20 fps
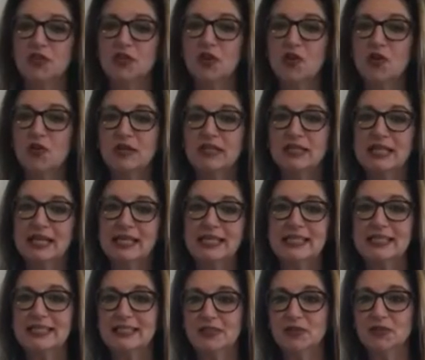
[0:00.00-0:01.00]
to know because that
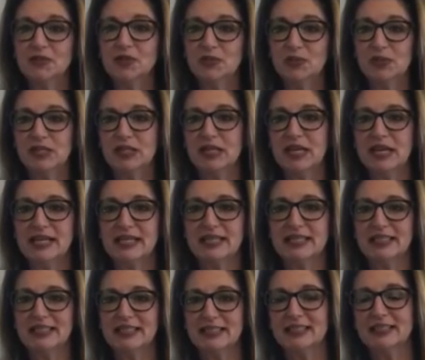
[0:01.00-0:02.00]
didn't used to be the
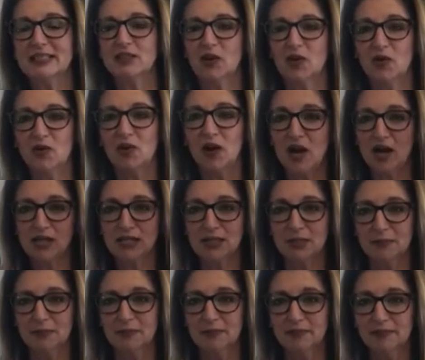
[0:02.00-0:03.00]
case. So
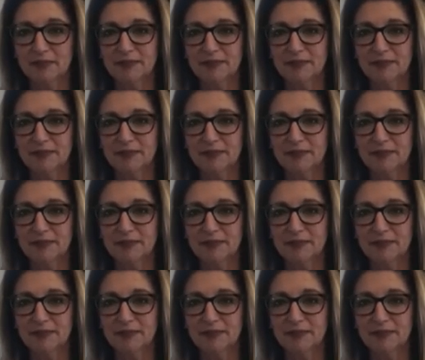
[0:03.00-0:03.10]
awesome.